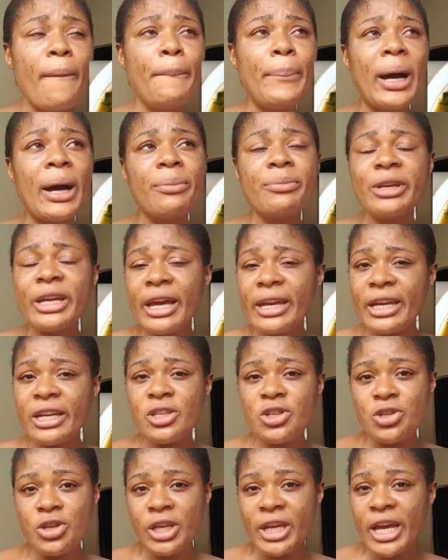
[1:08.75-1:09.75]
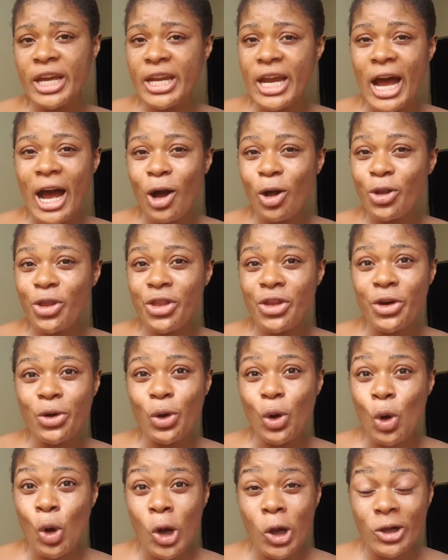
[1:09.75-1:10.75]
pumpkin to get out the
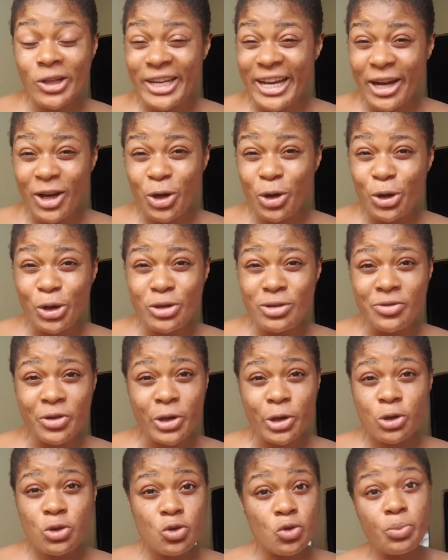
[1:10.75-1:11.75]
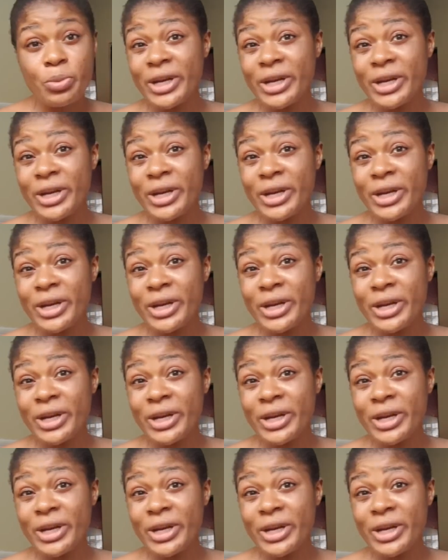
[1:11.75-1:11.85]
oil they are going to use for the soup,